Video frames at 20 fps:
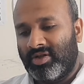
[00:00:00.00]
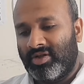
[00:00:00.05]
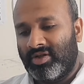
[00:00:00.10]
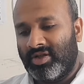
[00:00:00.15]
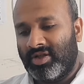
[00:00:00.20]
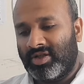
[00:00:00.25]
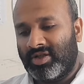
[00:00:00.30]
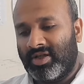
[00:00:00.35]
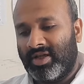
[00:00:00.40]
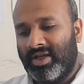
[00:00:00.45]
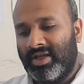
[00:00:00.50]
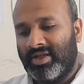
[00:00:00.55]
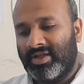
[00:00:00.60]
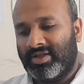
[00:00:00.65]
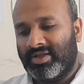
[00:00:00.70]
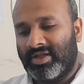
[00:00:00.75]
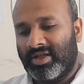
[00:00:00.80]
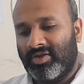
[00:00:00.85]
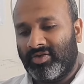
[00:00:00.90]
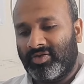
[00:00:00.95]
This
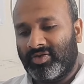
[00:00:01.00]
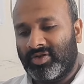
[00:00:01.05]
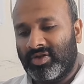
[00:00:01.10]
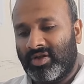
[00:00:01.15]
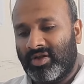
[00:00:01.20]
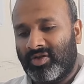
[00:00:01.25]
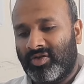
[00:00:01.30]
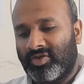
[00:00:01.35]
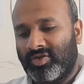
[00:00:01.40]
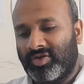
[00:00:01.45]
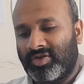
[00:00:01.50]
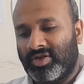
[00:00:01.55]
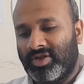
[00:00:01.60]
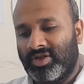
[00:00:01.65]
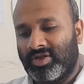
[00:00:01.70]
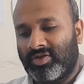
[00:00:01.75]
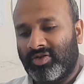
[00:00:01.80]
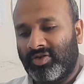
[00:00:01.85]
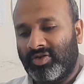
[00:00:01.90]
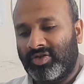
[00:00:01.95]
layer's cells are
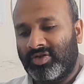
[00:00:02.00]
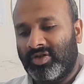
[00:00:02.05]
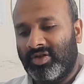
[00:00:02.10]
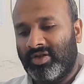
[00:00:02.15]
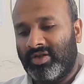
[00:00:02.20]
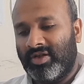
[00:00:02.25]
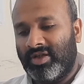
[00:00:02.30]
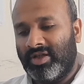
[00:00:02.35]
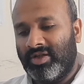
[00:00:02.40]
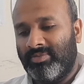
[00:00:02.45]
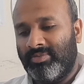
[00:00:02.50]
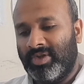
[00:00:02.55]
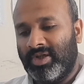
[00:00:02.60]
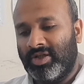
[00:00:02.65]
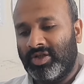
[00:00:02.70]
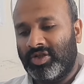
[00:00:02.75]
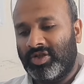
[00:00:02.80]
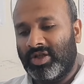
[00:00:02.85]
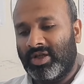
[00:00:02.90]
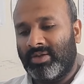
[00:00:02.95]
constantly
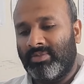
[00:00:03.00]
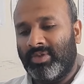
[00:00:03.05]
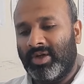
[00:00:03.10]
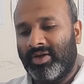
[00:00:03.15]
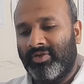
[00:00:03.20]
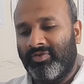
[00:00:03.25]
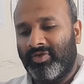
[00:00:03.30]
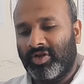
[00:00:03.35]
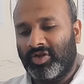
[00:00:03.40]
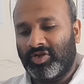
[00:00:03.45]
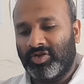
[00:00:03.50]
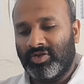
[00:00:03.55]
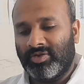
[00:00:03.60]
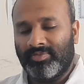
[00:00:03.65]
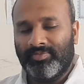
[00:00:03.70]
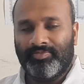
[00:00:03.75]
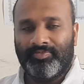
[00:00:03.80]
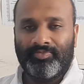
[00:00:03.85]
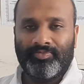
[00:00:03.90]
being shed by friction.